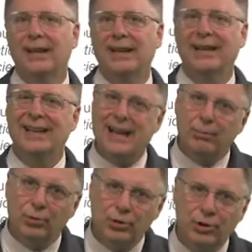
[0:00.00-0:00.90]
and
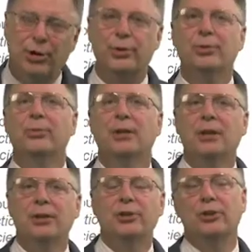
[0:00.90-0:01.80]
enables you
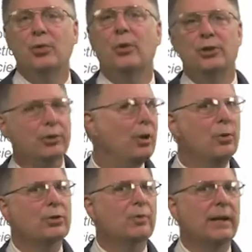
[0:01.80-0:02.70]
to do what you
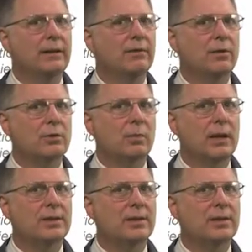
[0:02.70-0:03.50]
know is right in the first place.